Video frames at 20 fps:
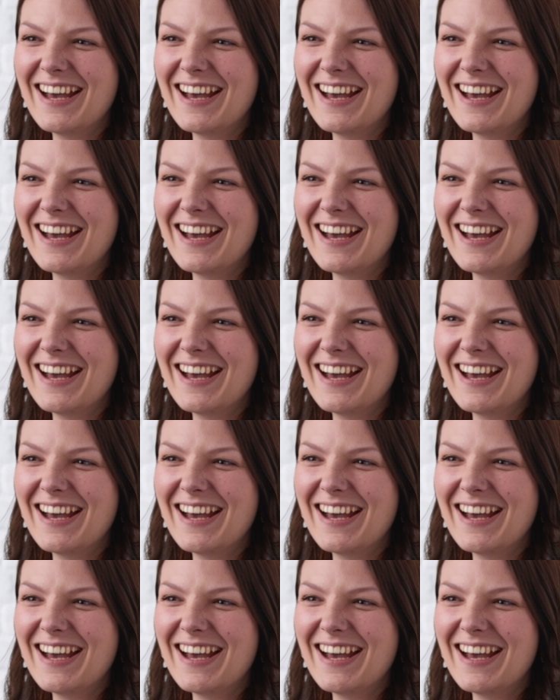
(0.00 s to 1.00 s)

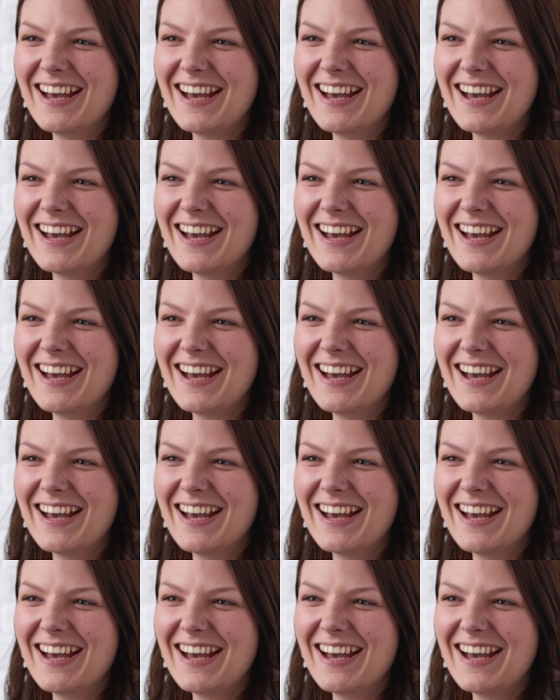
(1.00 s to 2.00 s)

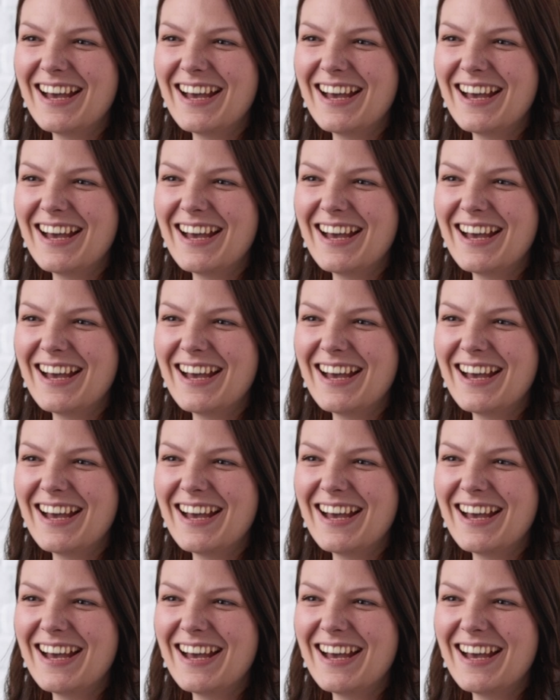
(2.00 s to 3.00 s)

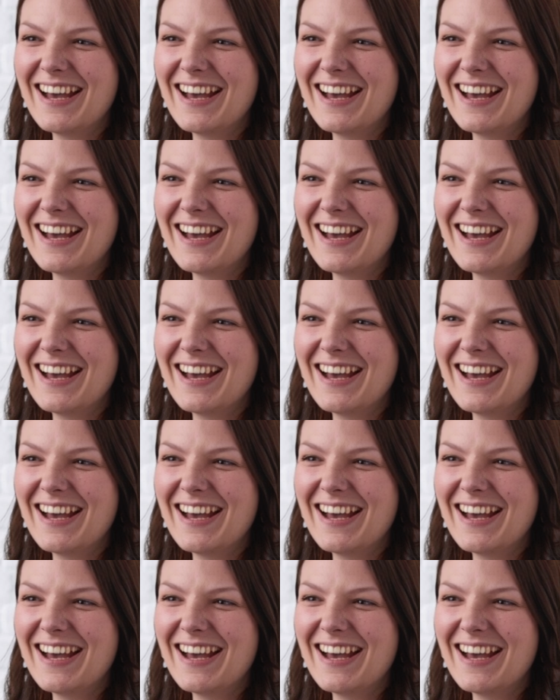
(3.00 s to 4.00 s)

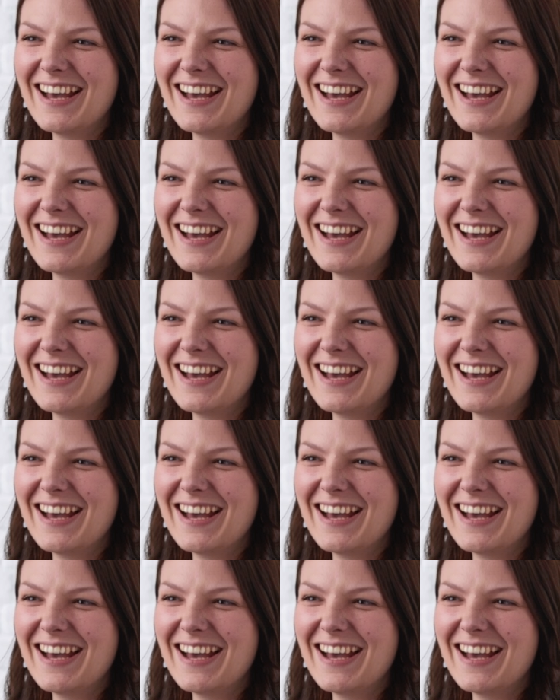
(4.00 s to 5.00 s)

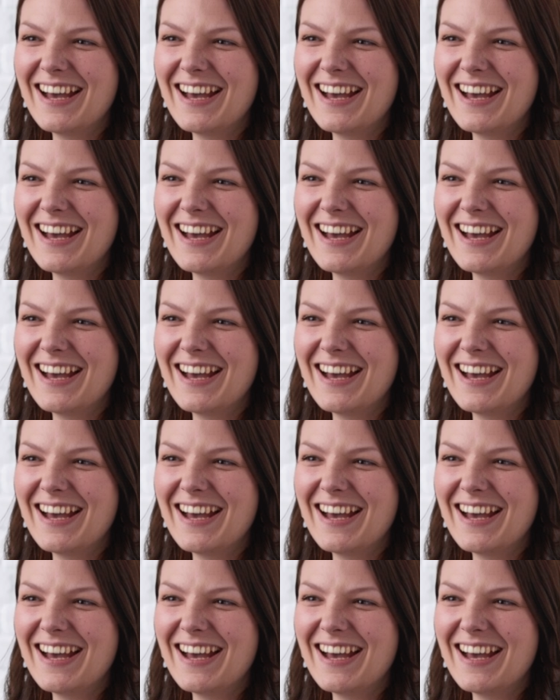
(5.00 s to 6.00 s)

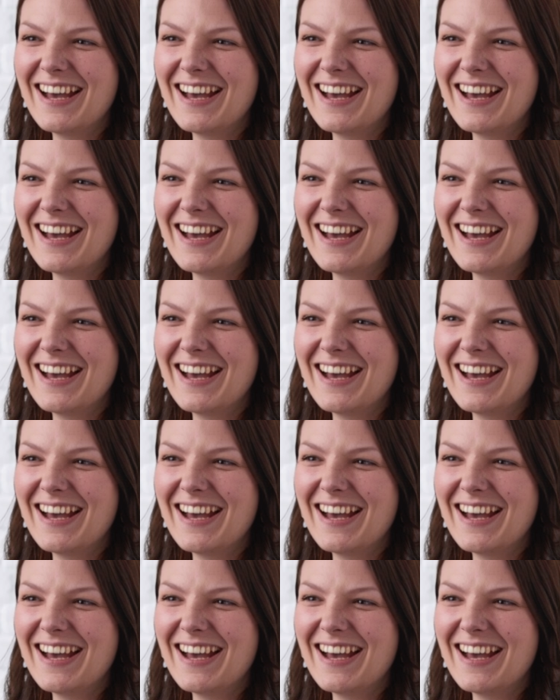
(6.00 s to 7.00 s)

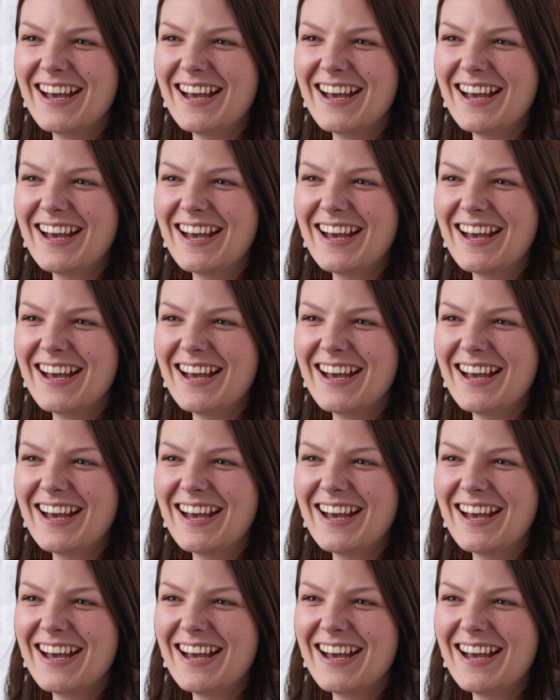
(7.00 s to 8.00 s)
This is a still picture; no speech is visible.